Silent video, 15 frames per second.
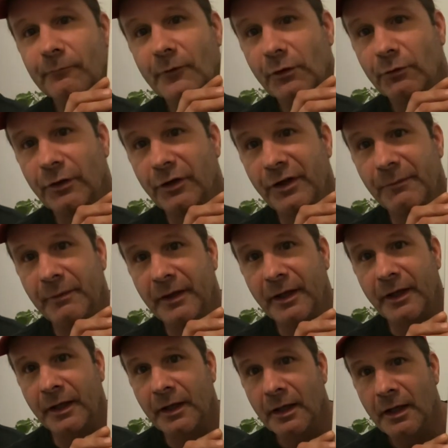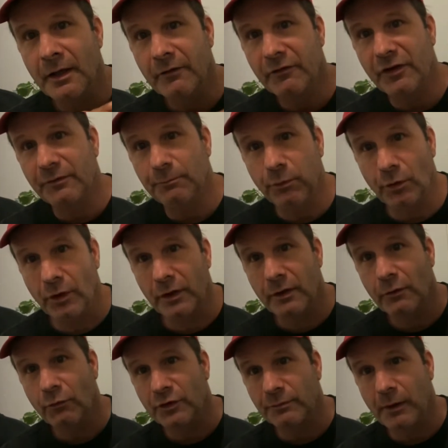Really big. This book
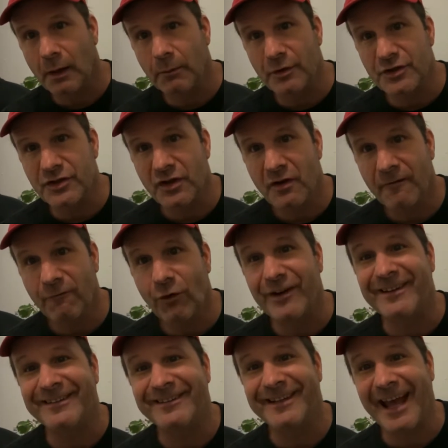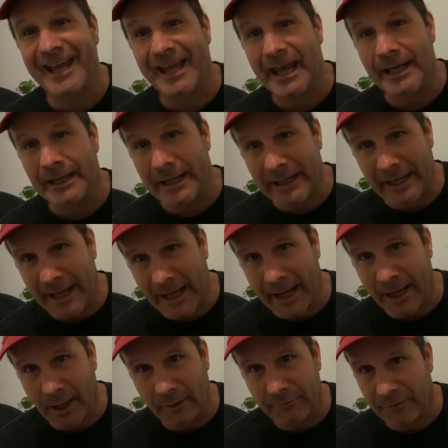was published for a decade and a
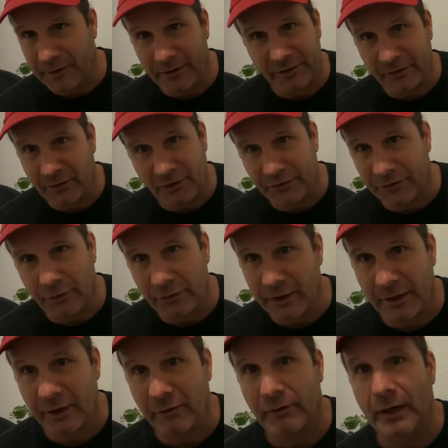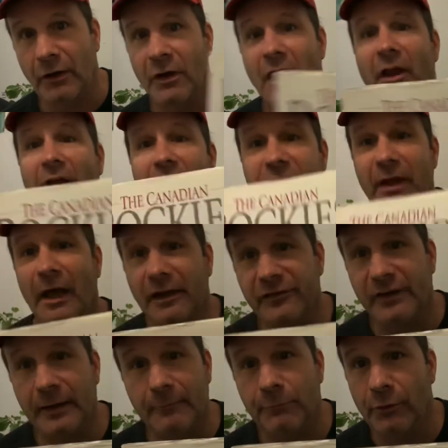half, and they're still kicking around. Exact
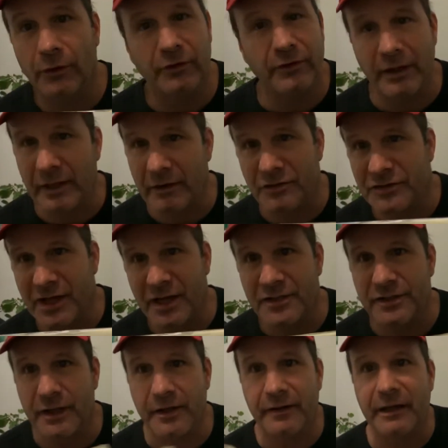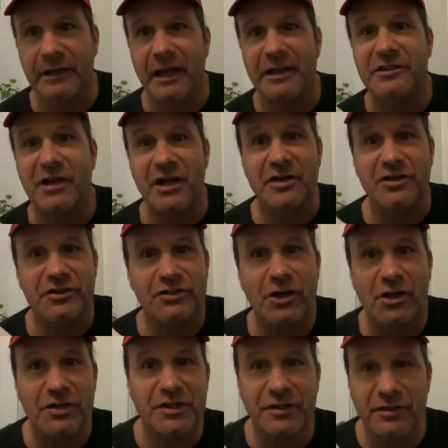same book. They didn't change anything. They changed
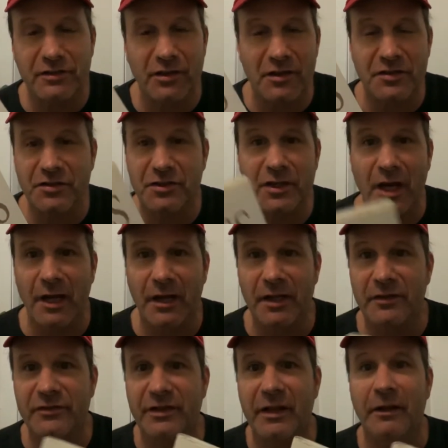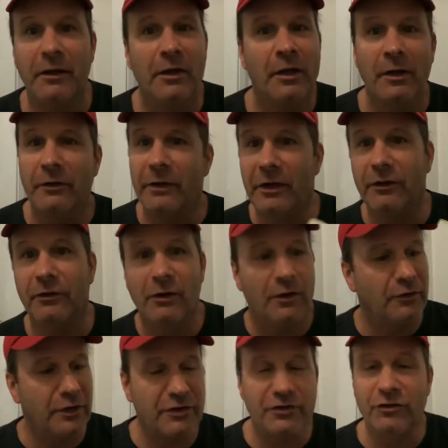just dust jackets. They
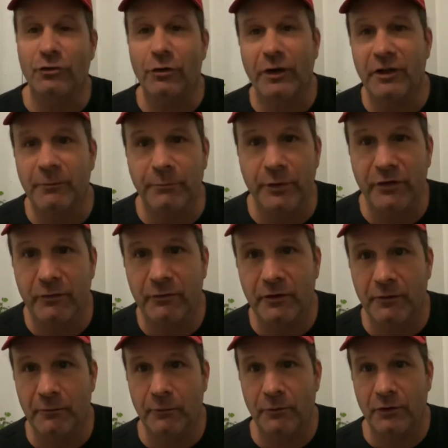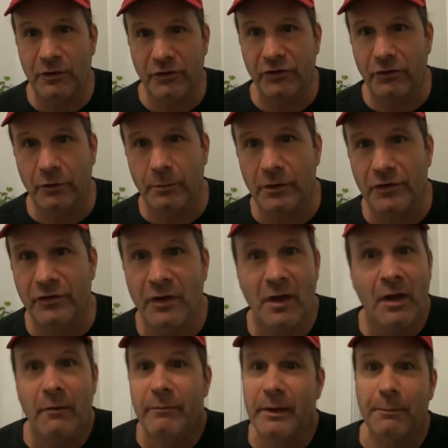just trick consumers.
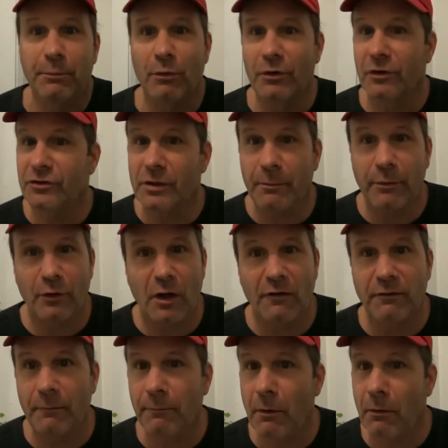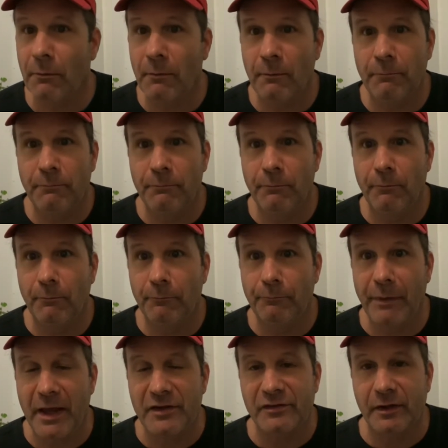People are jumping off of
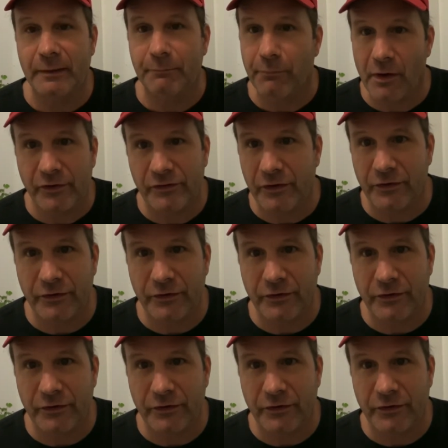basically buses